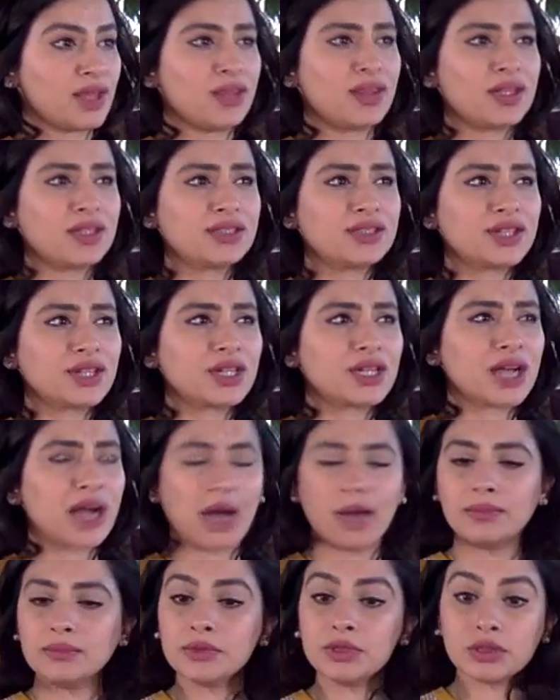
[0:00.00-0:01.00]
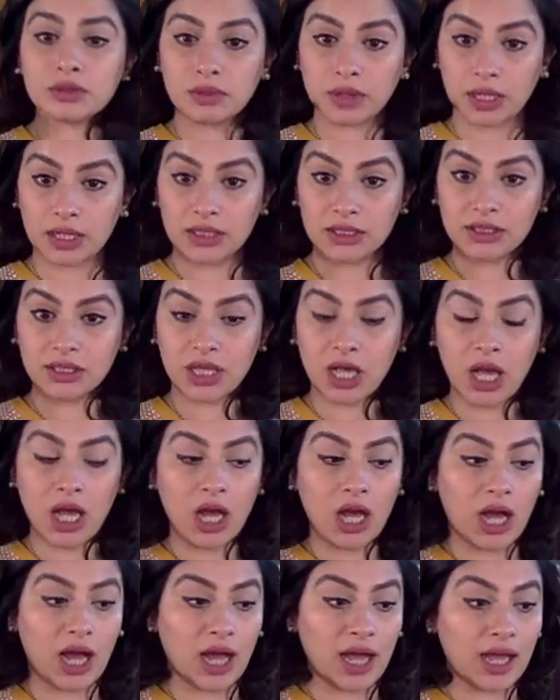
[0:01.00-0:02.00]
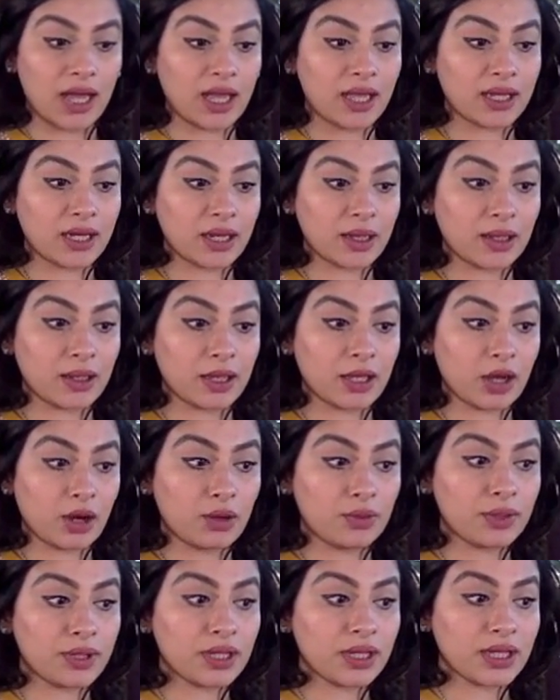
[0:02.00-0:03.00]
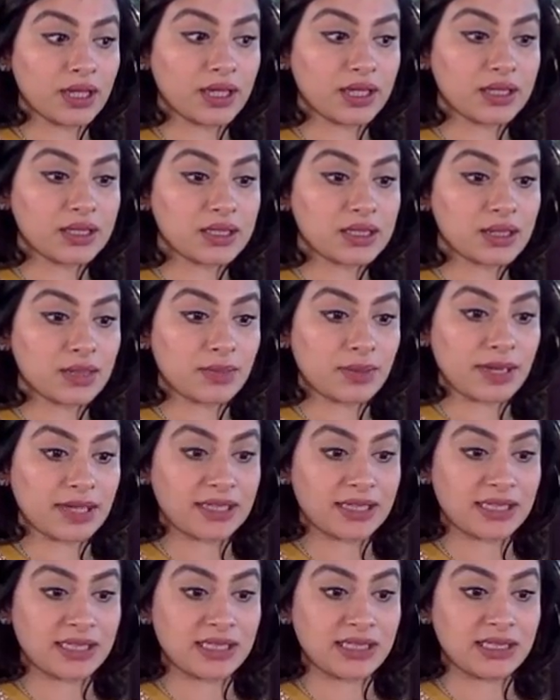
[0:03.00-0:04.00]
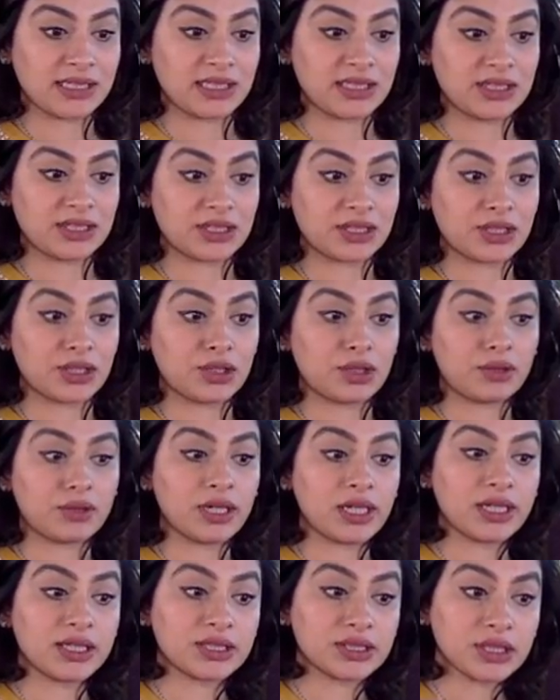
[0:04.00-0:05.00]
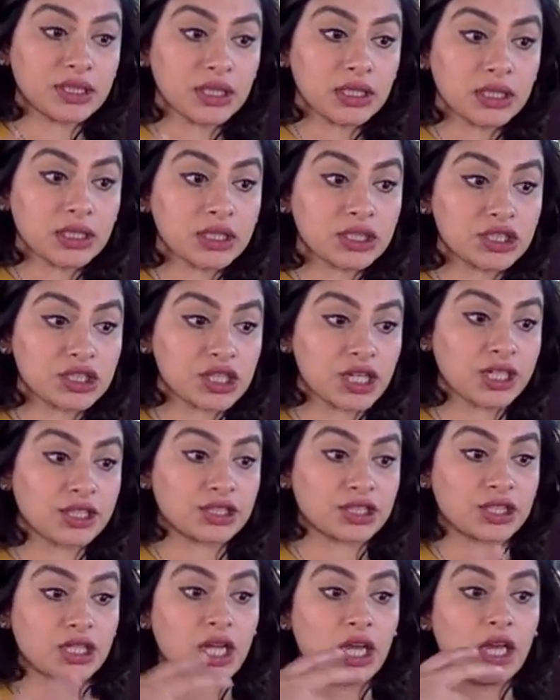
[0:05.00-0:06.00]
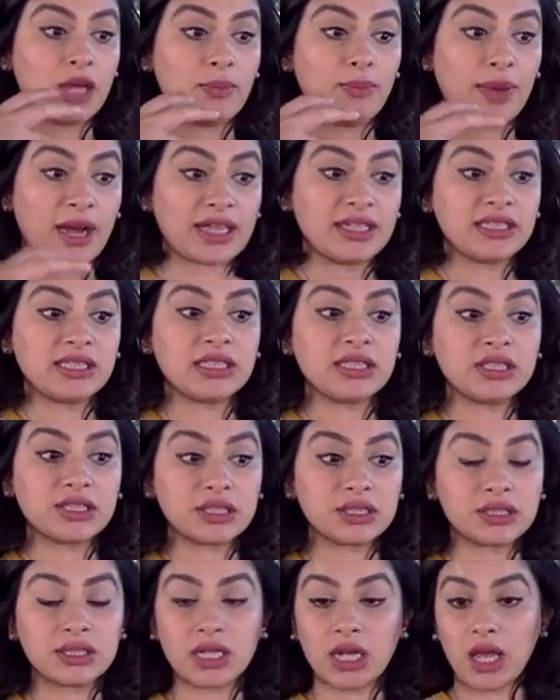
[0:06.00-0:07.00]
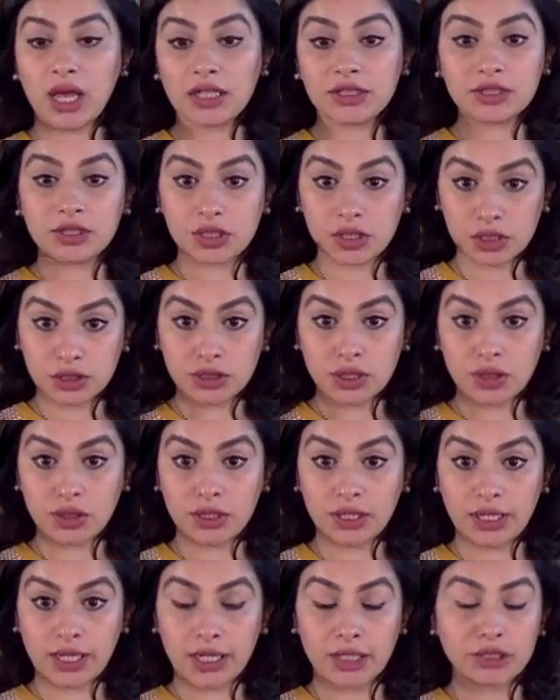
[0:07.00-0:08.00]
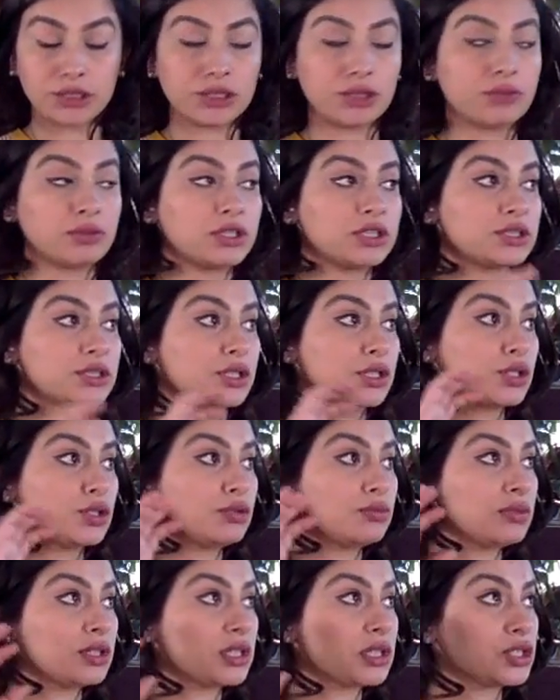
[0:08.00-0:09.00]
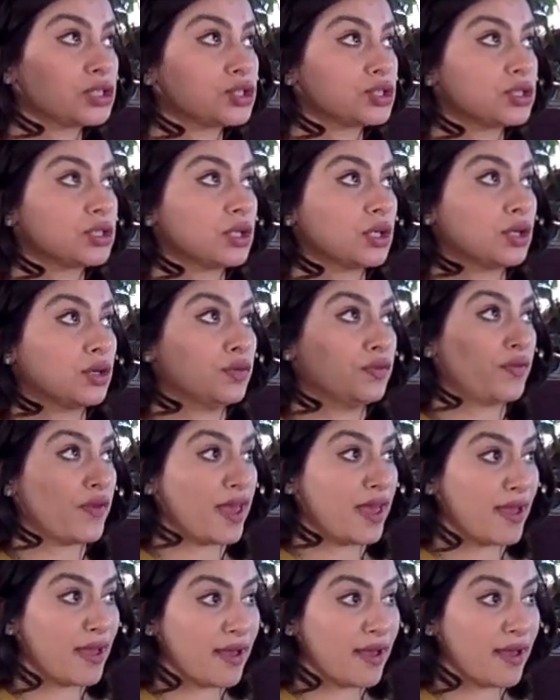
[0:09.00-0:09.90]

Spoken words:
is gonna come to us. And going into Pisces season, it is the initiation. Pisces is the last of the zodiac, so it is accumulation of